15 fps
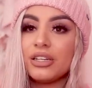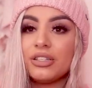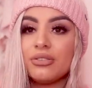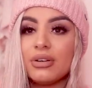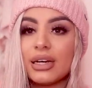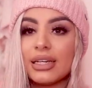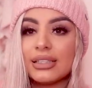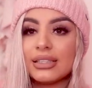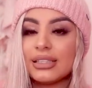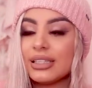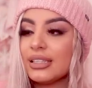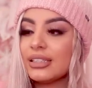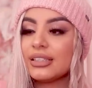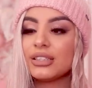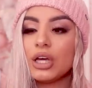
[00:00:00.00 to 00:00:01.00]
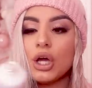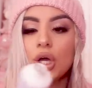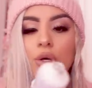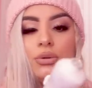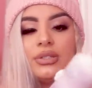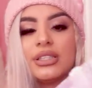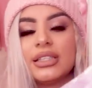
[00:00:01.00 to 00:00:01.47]
Do you guys see it? It's
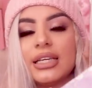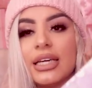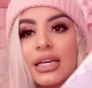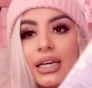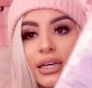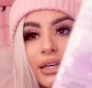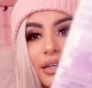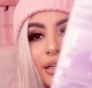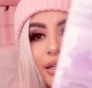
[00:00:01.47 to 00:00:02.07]
oozing.